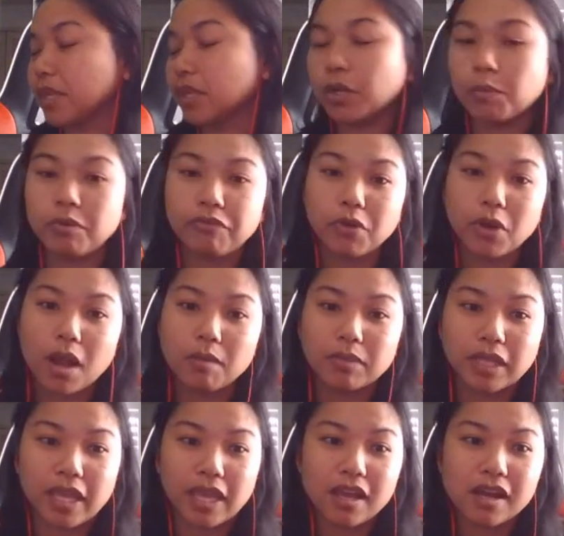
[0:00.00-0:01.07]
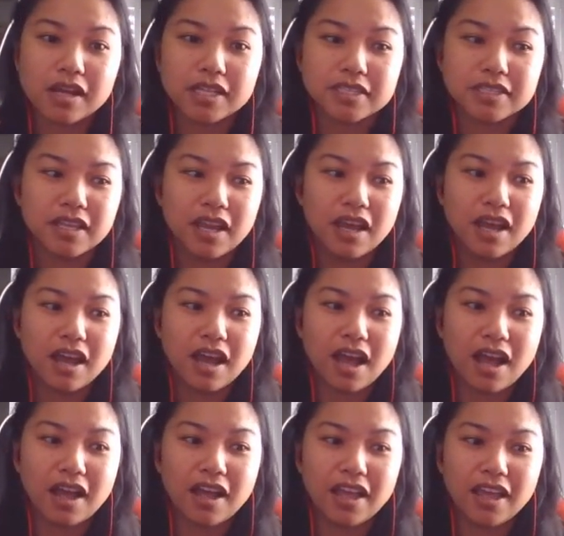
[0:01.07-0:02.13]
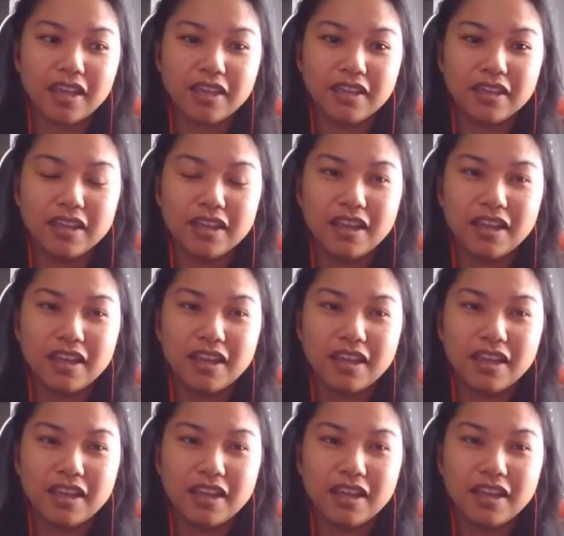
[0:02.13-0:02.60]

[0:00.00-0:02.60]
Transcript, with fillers: know, before Calm the Chaos, I